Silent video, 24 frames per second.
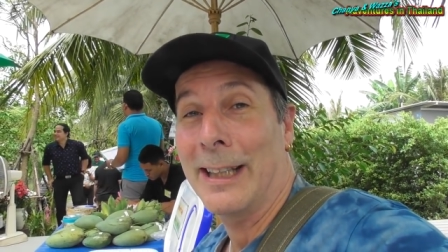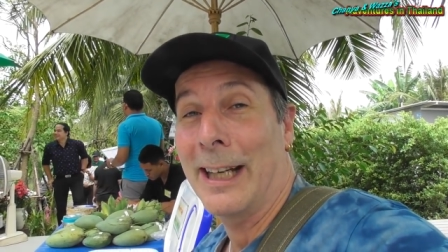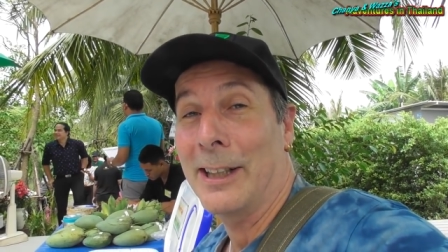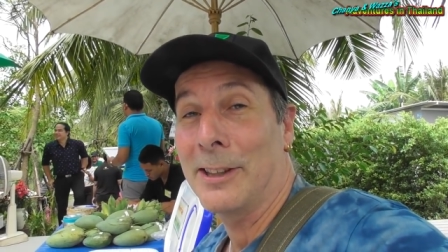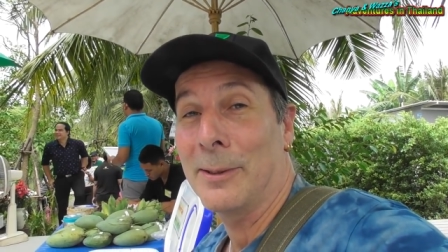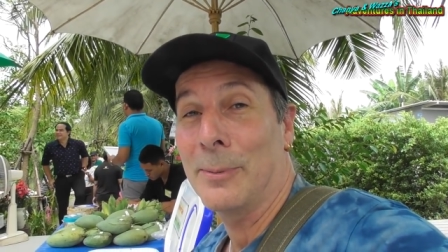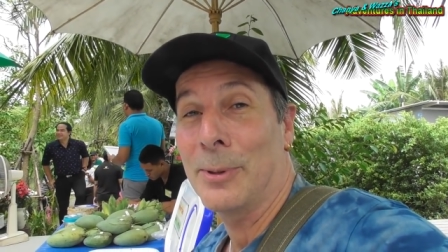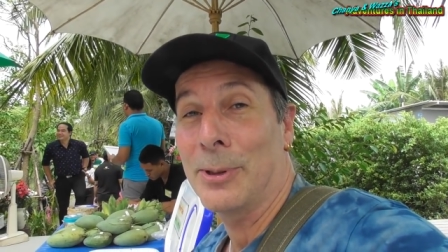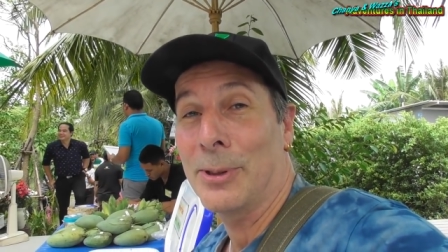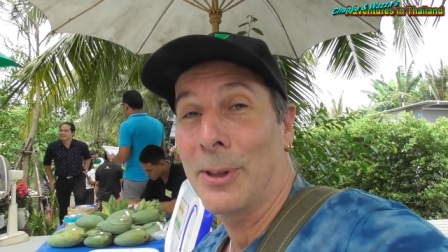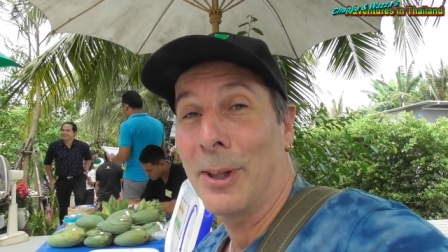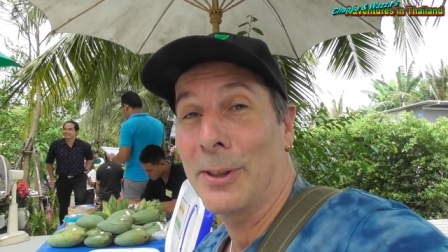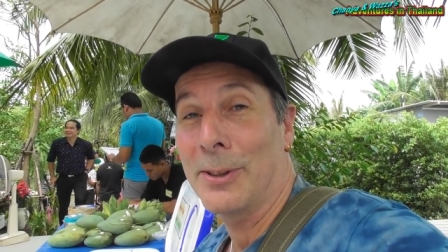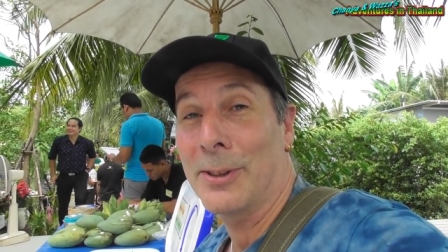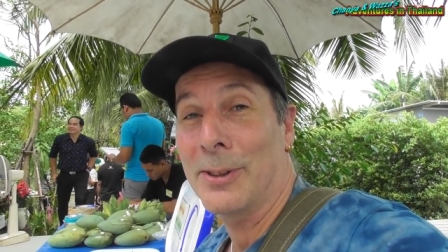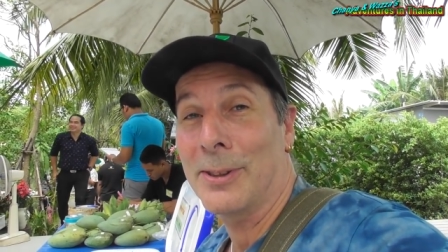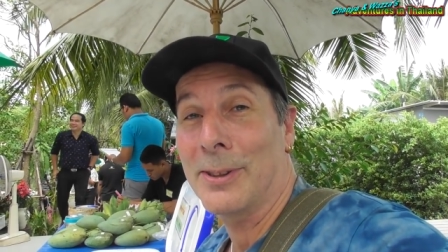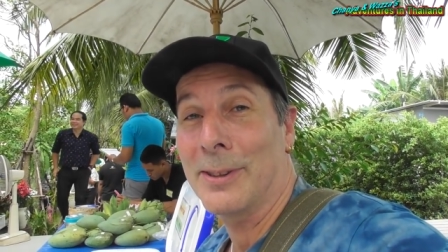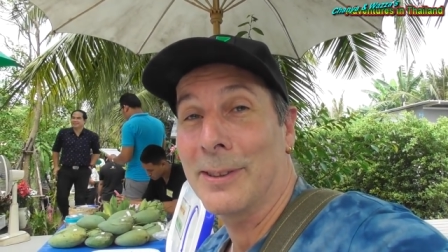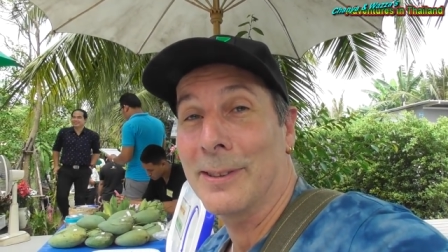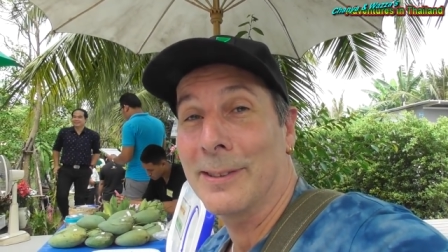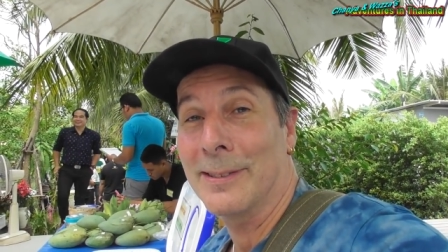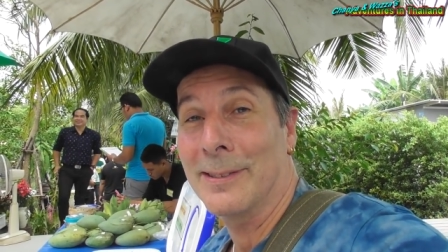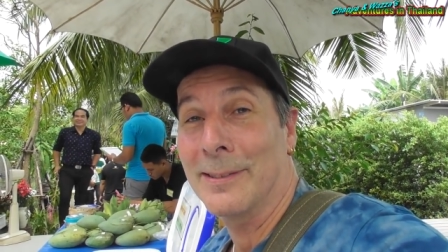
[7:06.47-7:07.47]
take some
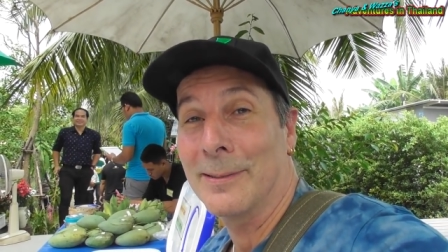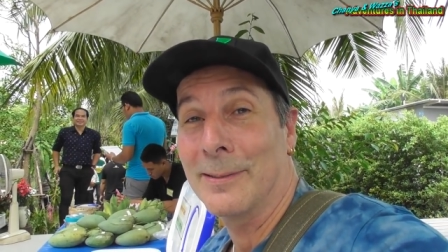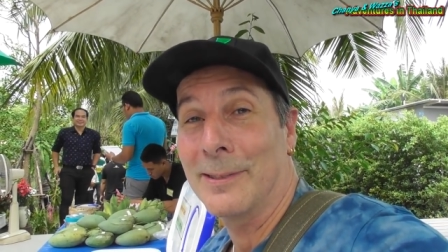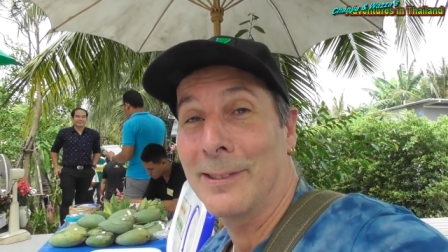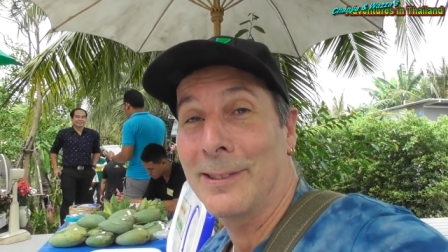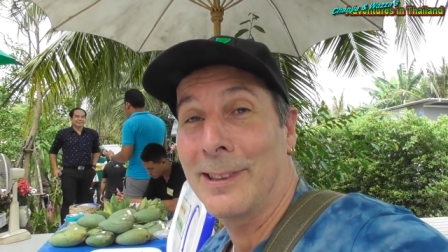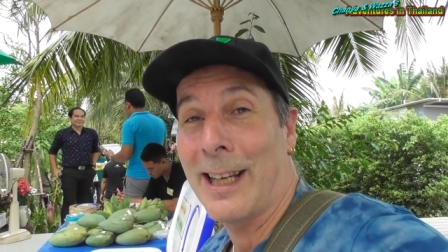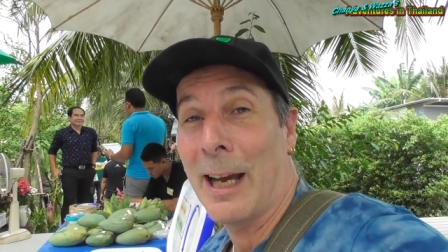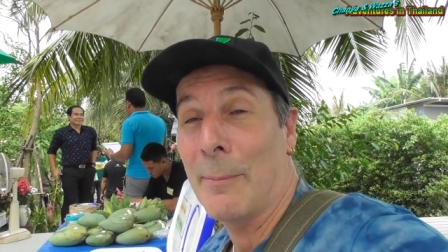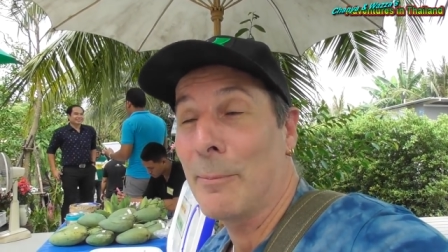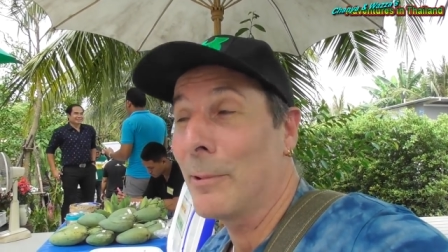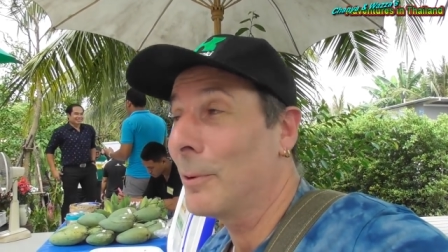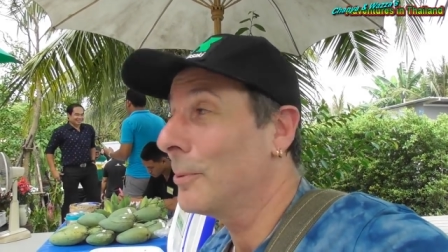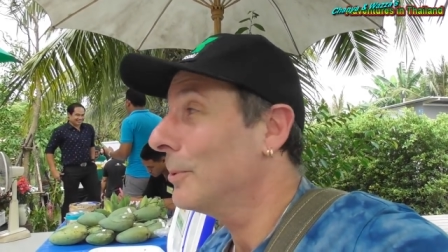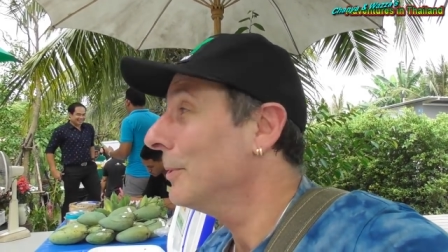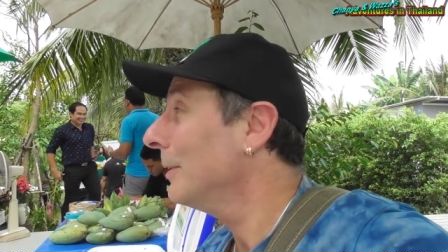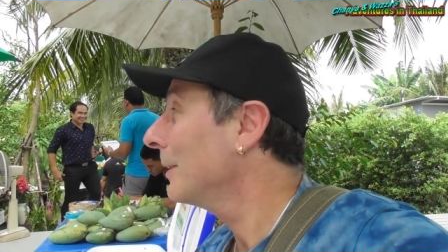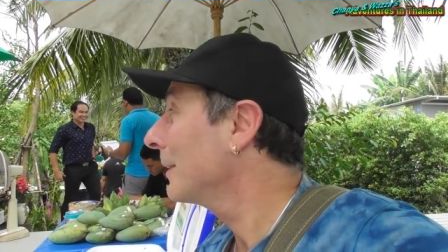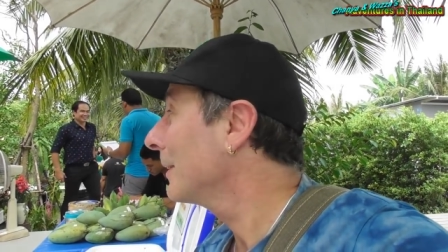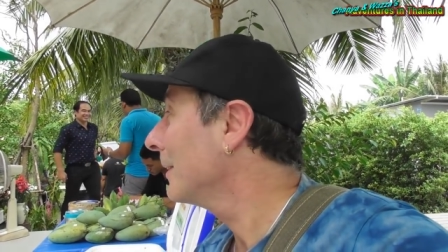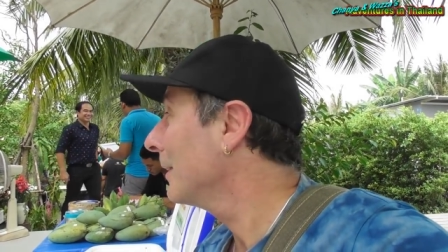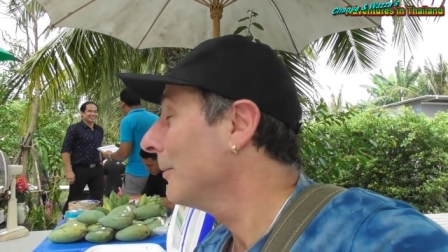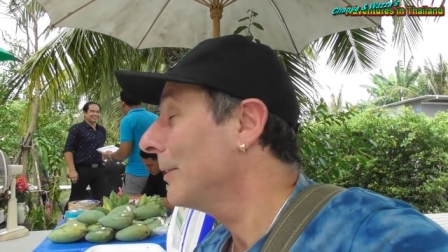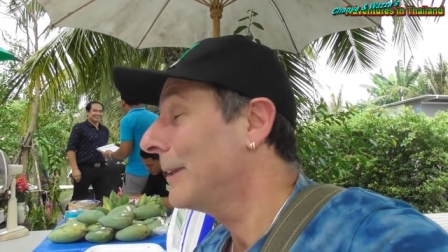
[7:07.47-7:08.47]
shots and camera
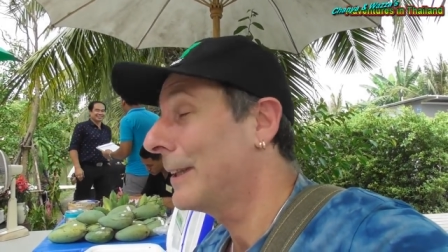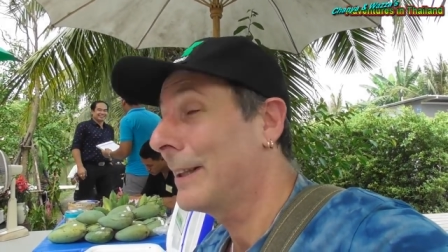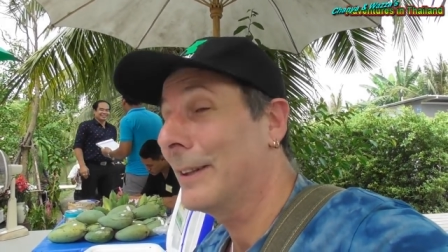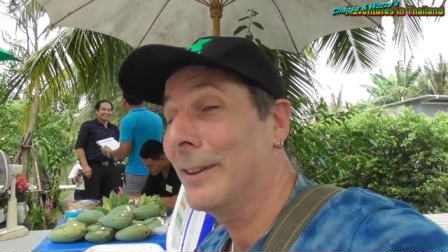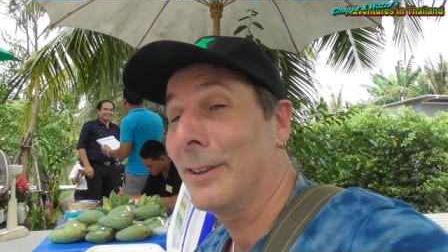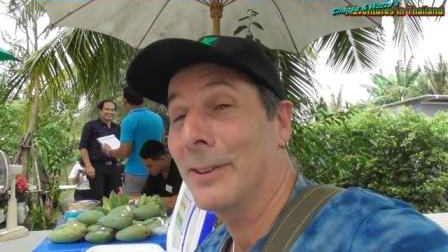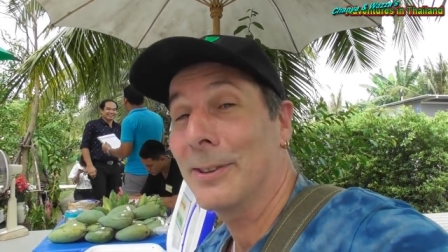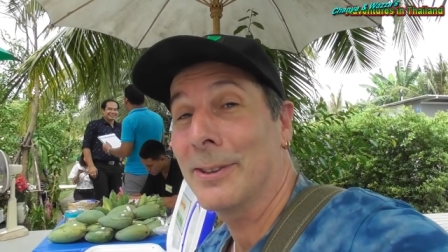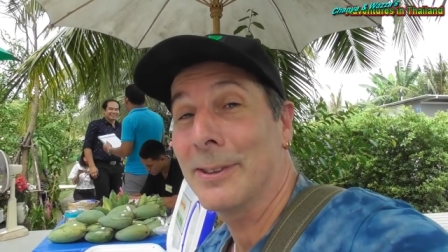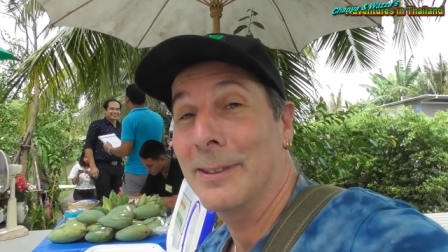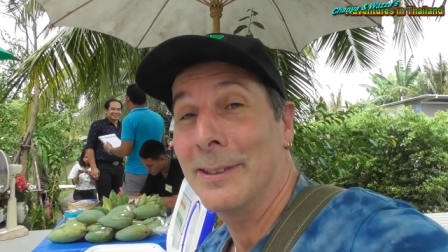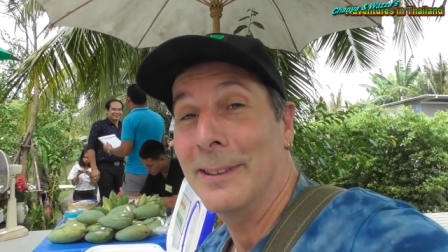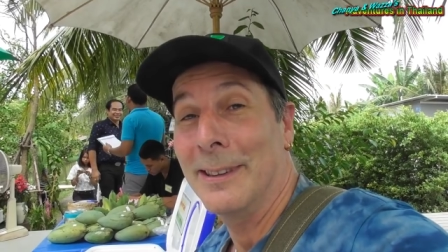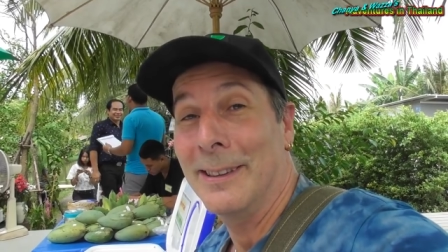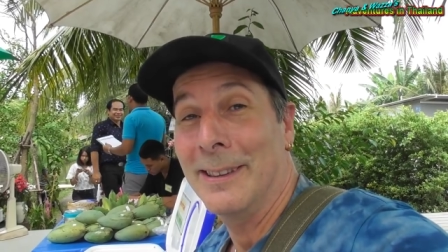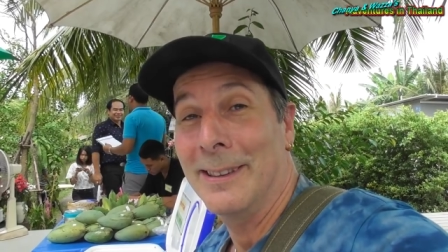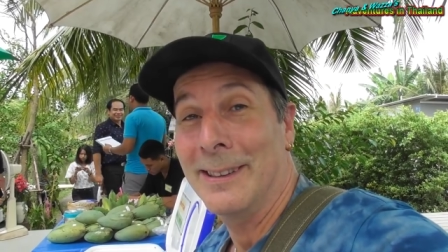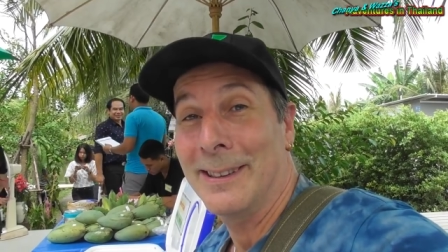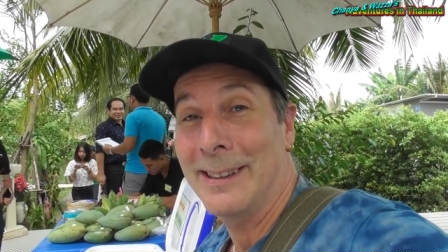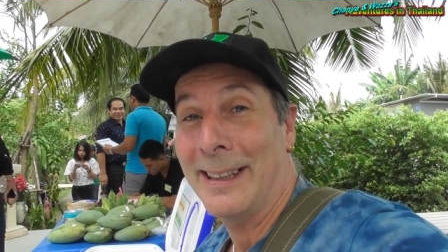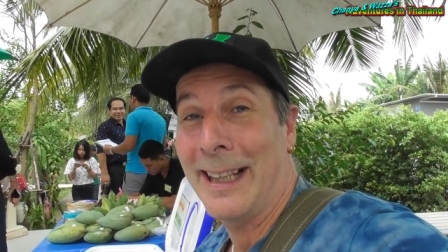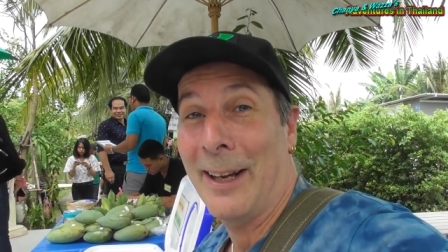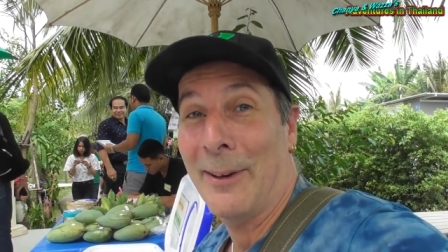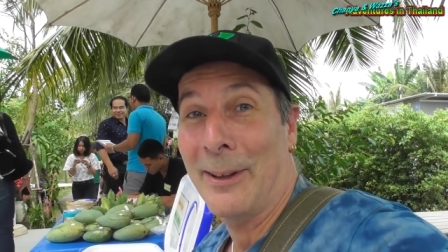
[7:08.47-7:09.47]
work and everything else.
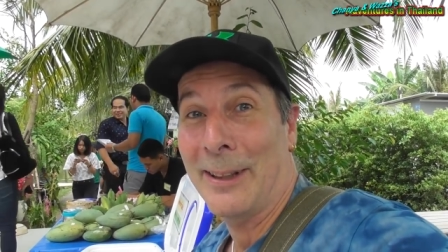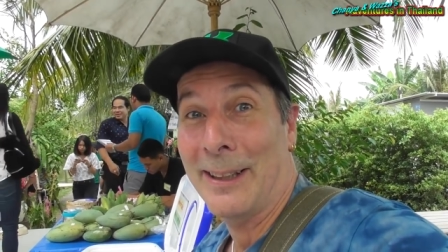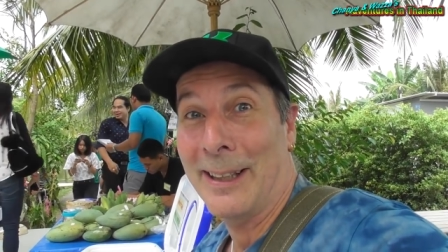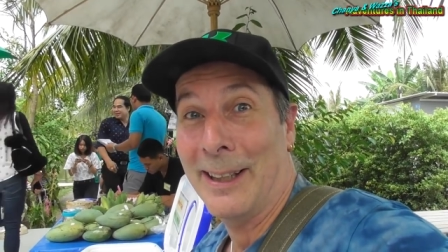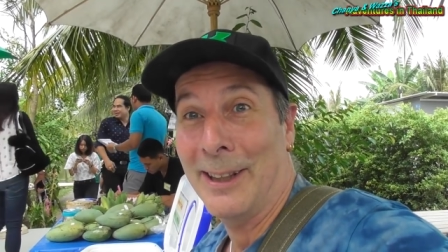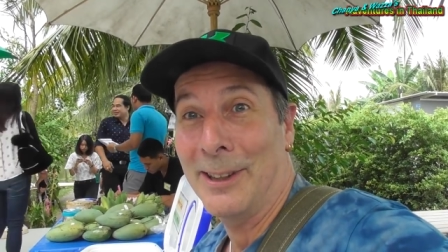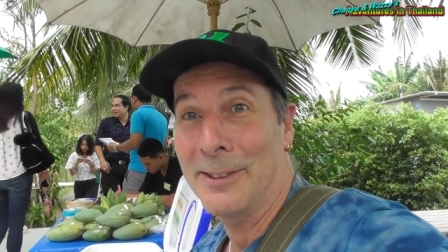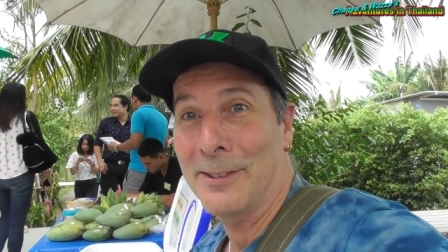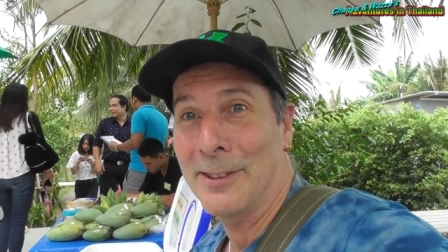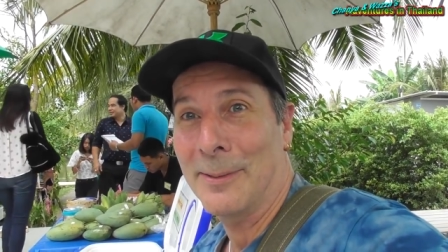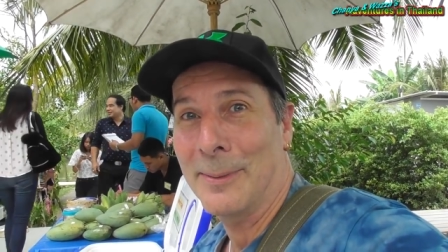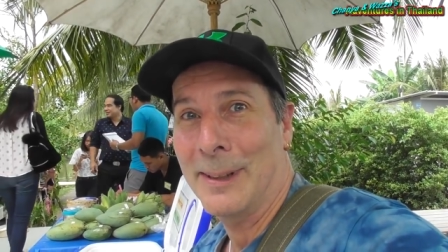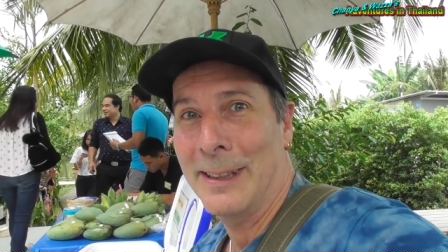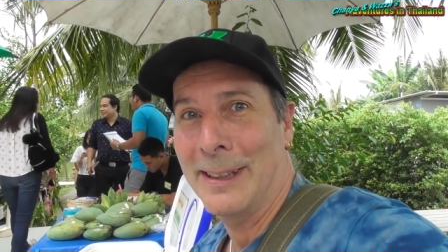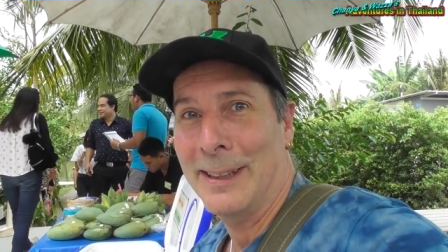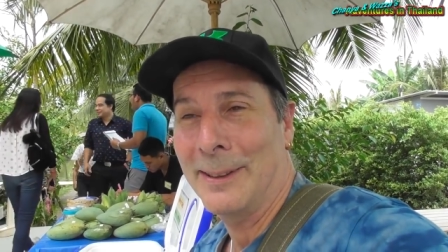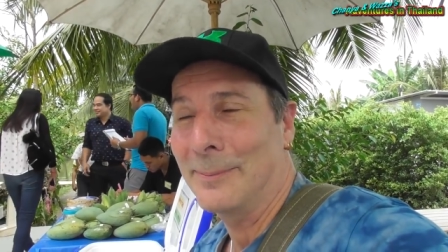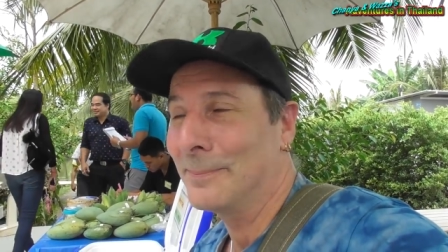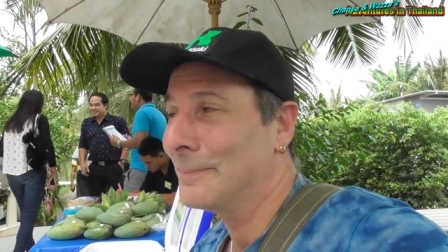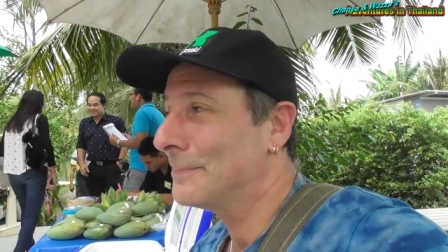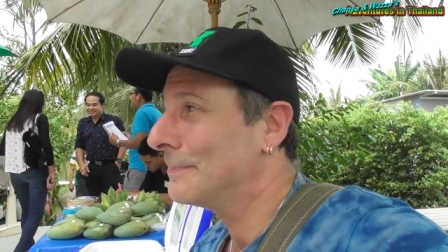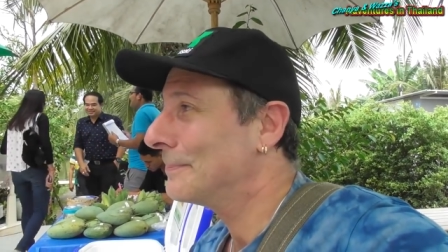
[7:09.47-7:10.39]
See how it goes from there.